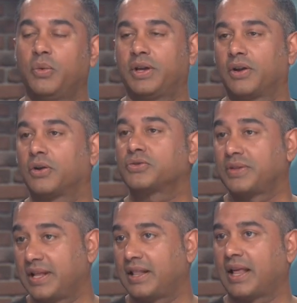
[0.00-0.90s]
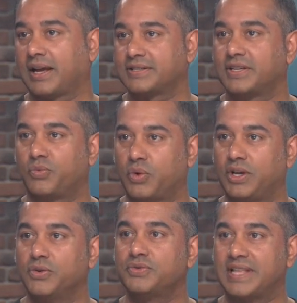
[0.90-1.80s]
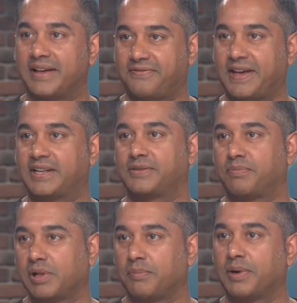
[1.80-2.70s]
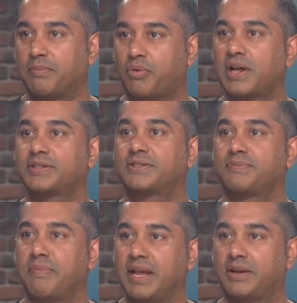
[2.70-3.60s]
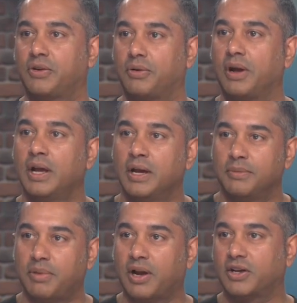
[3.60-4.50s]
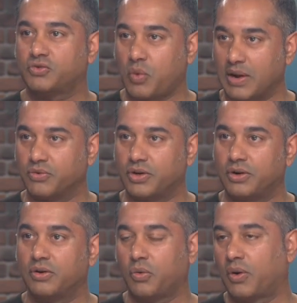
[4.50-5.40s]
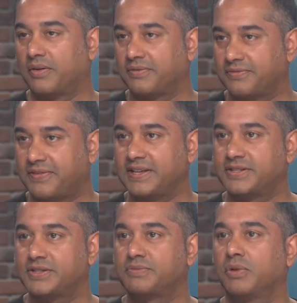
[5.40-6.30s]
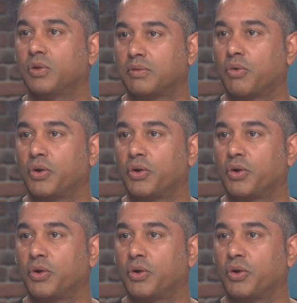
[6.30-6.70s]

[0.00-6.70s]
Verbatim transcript: Mm. We can also then, like I said, reuse that fat to plump up breasts, make your buttocks rounder or faces look more